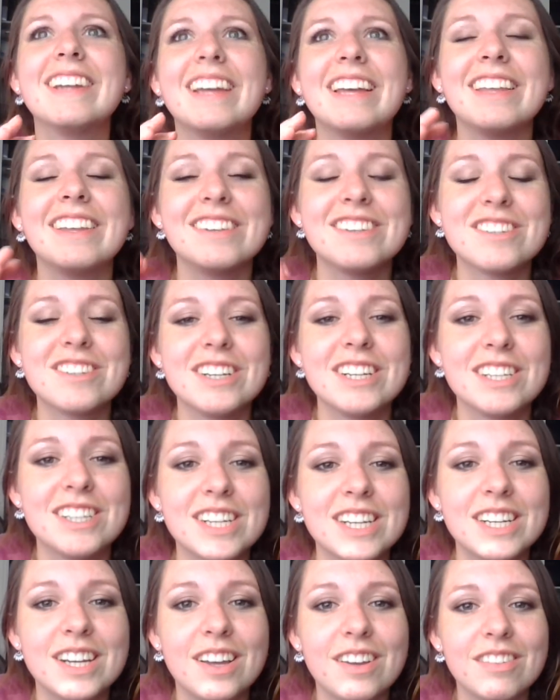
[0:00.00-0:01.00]

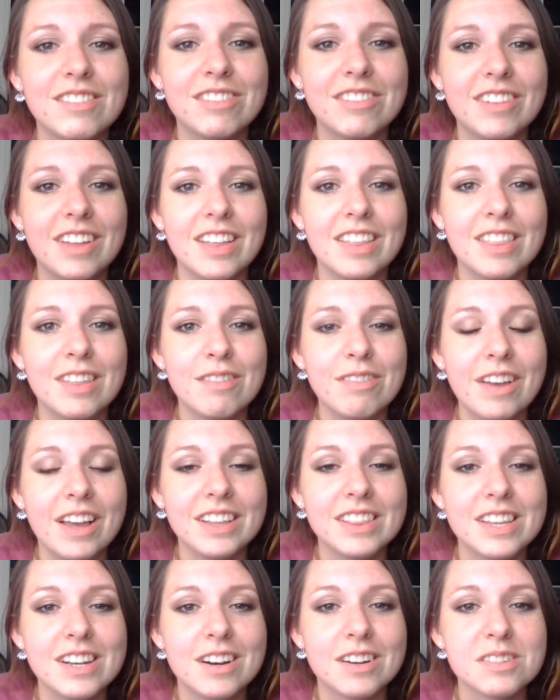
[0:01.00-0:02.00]
illustration of the
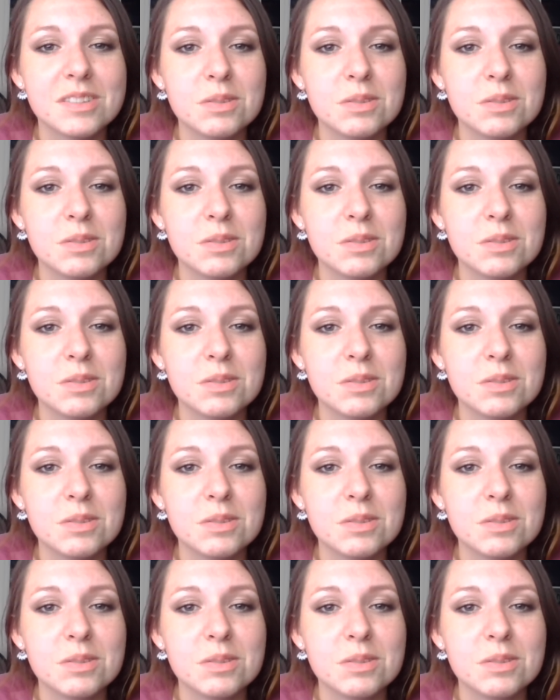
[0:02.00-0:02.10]
fact that our